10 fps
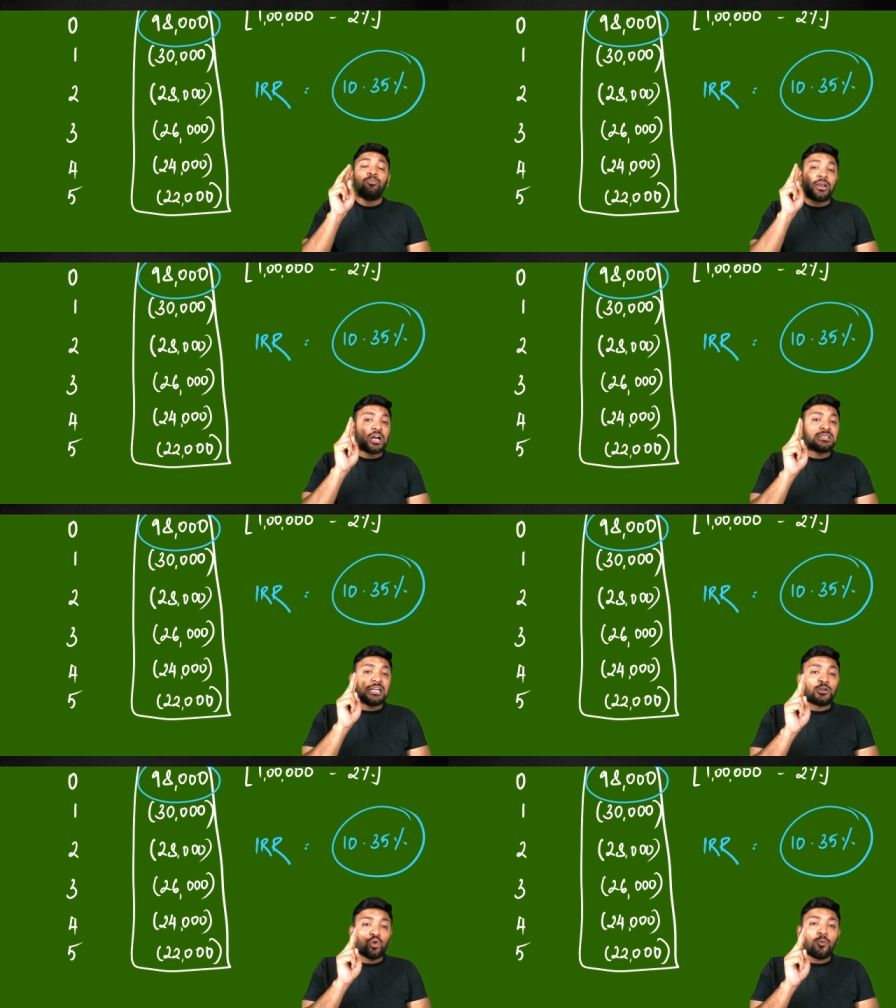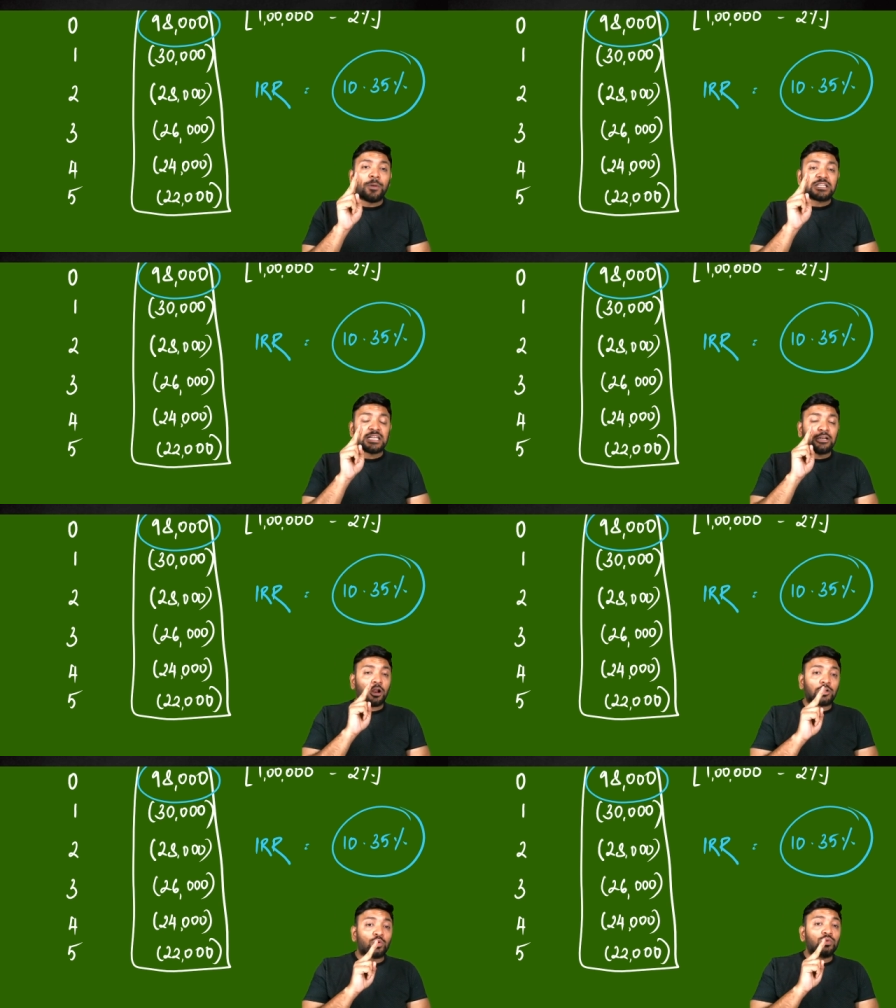Because the 2%
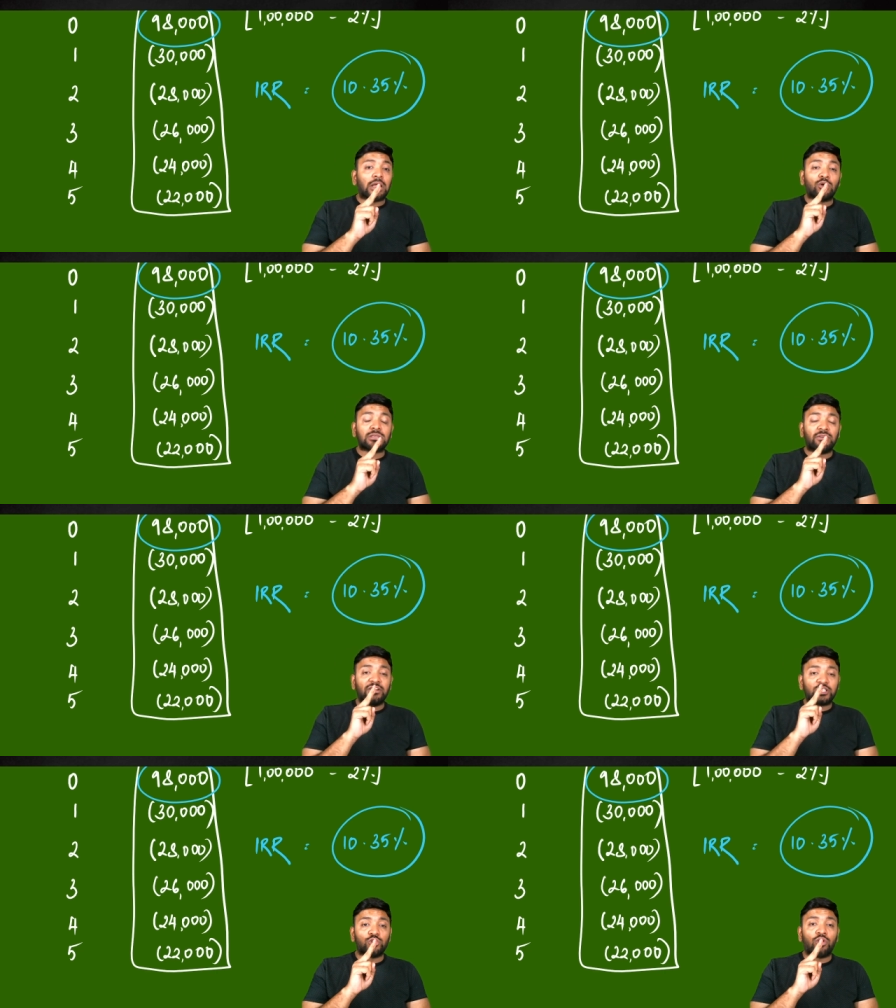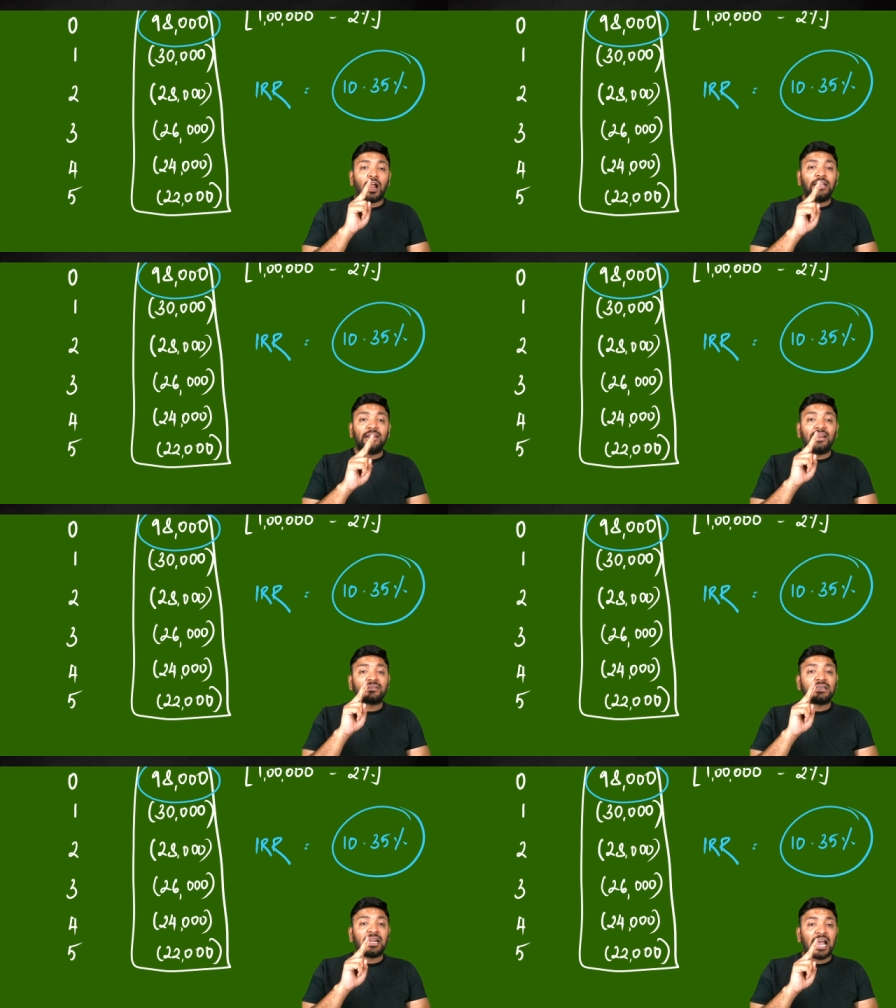or 2,000 which you got
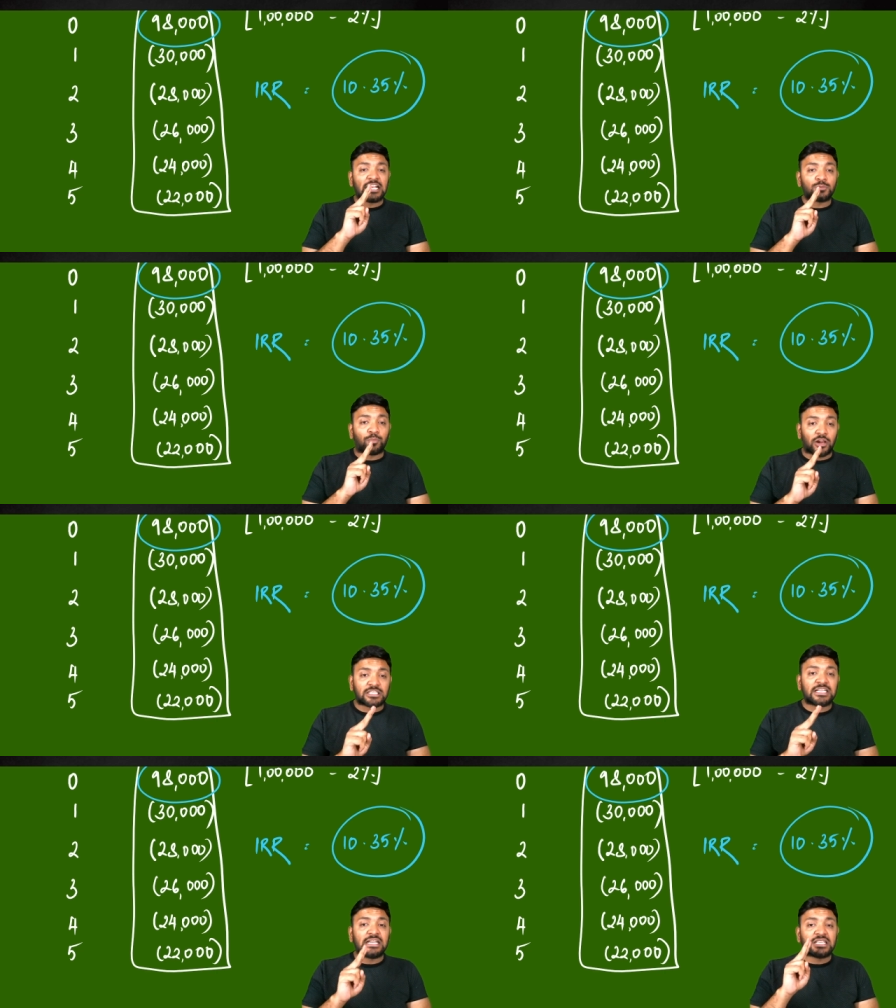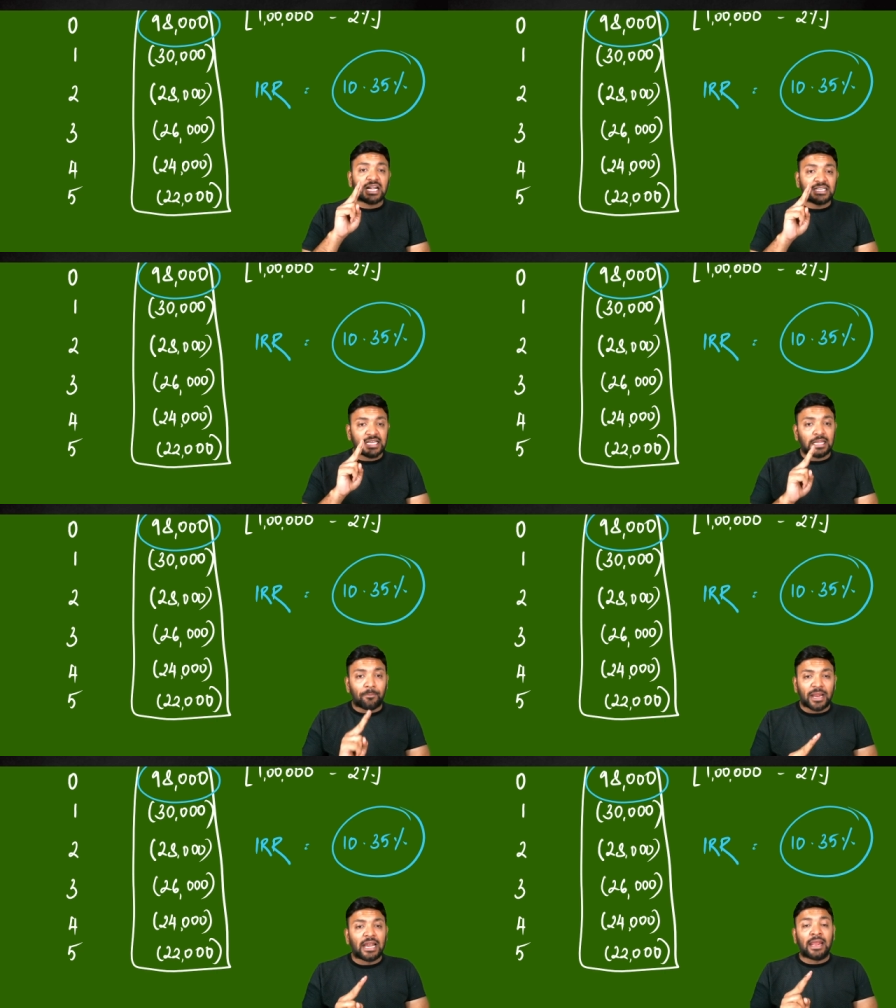deducted as processing charges at the
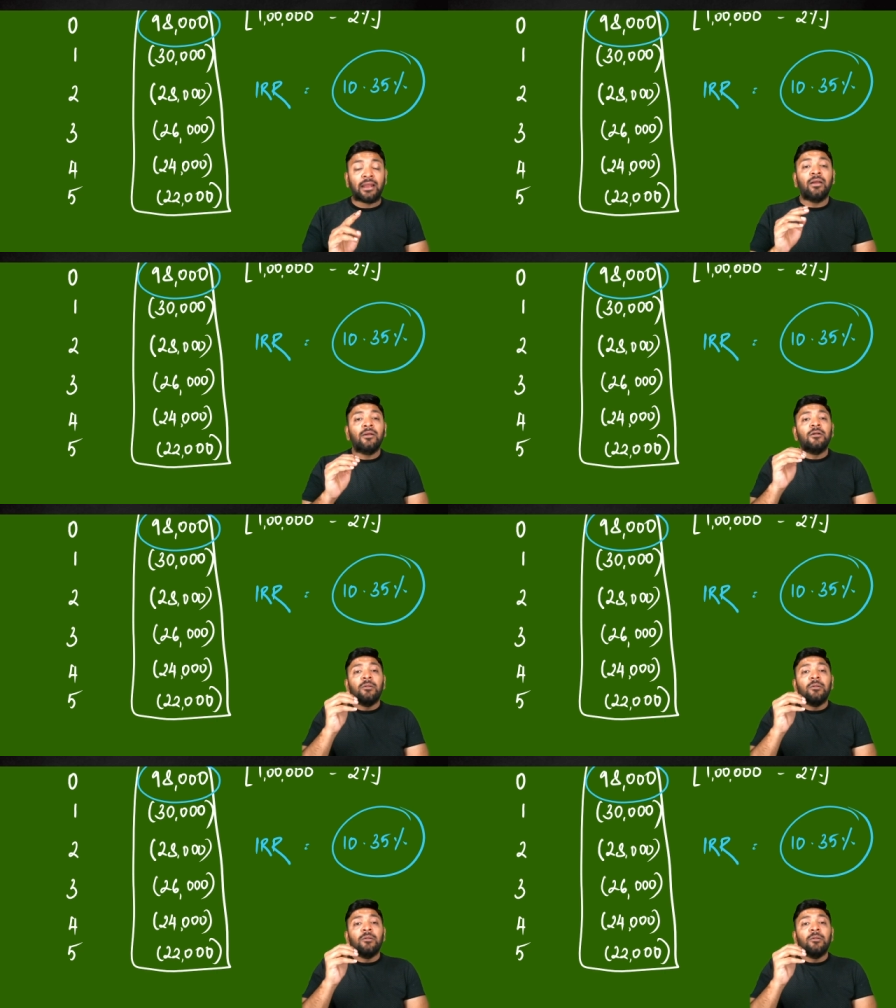beginning,